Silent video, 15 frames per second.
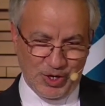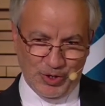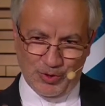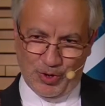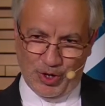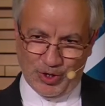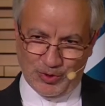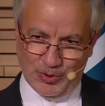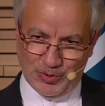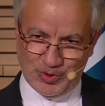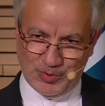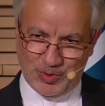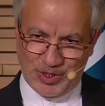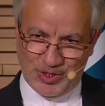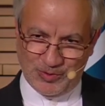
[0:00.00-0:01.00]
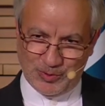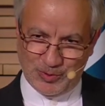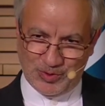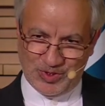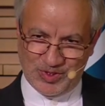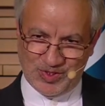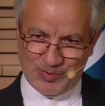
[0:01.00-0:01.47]
no, I don't believe to
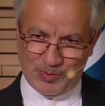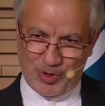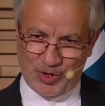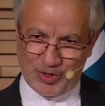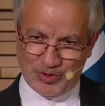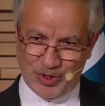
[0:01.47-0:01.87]
this part,